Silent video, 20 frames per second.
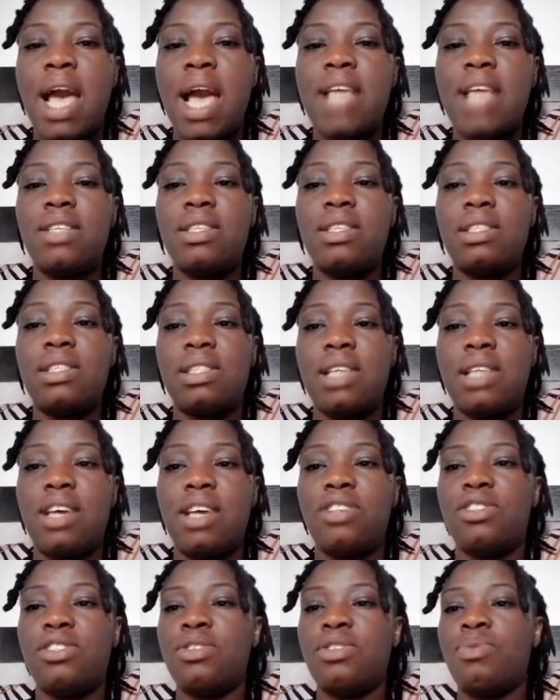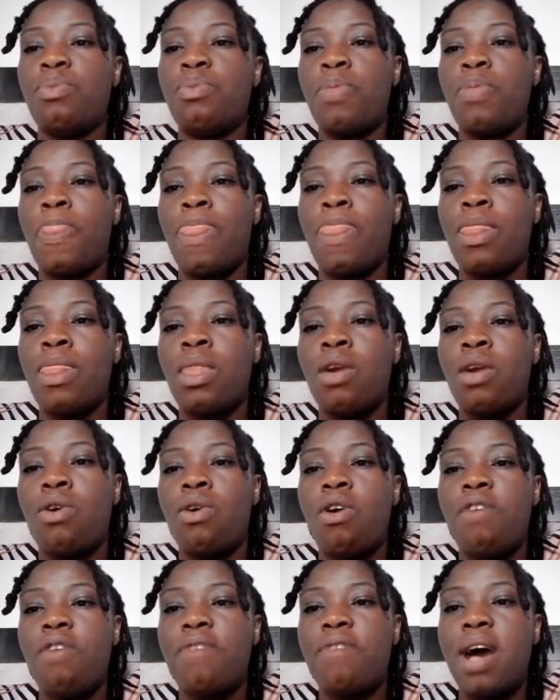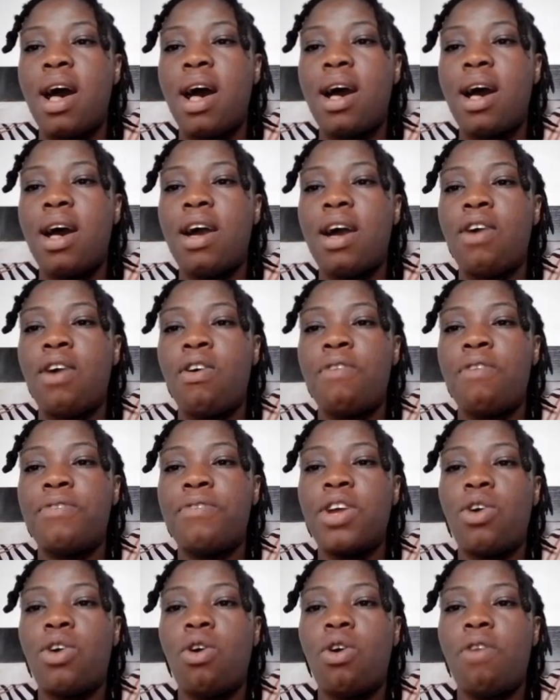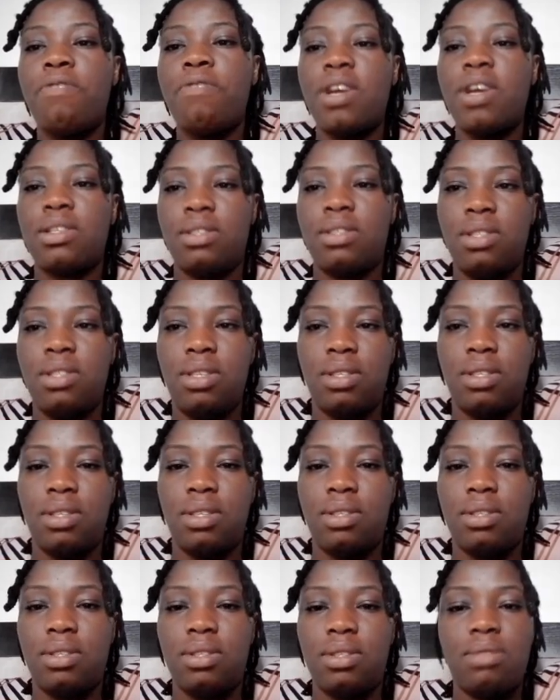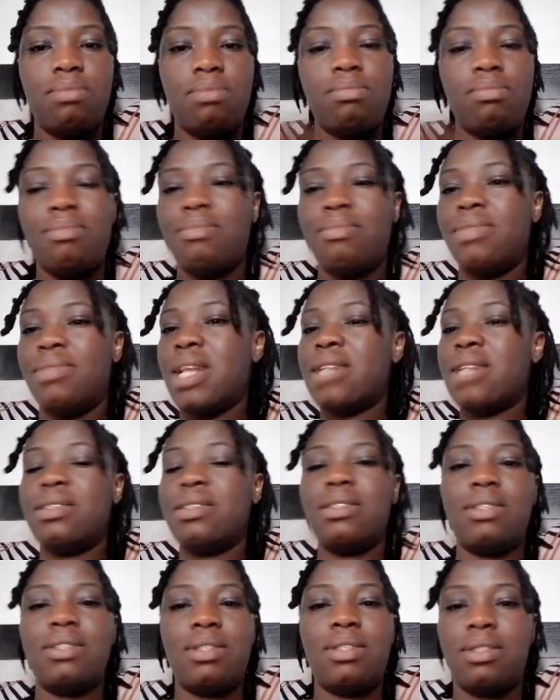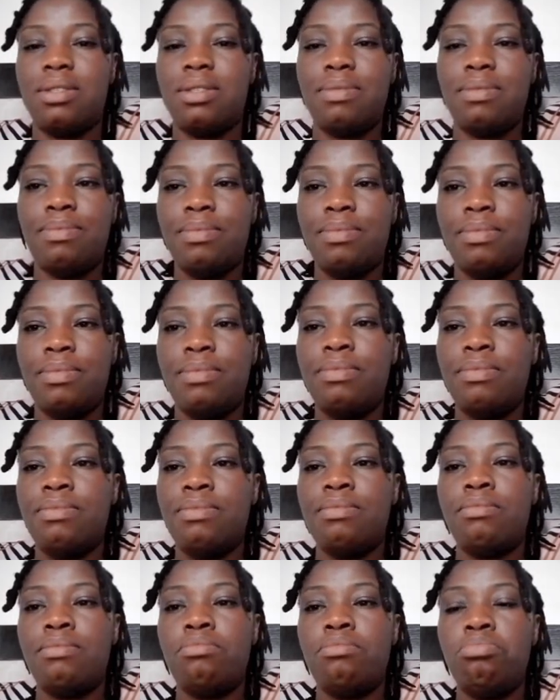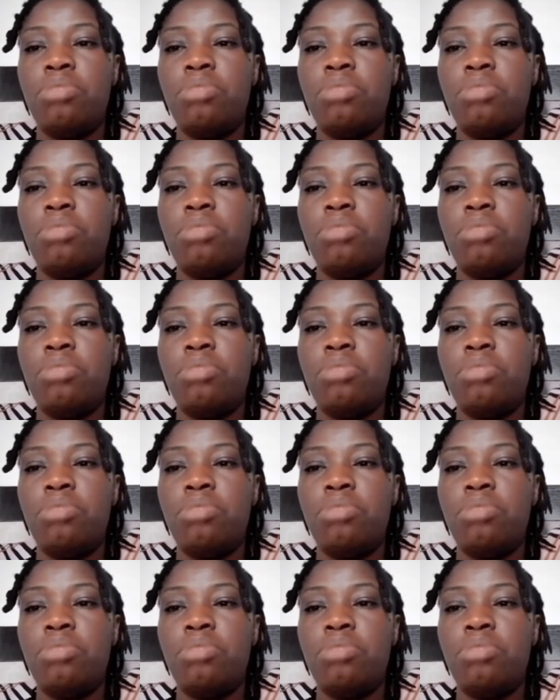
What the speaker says: Respiratory hygiene says covering cough and sneezes. That is it.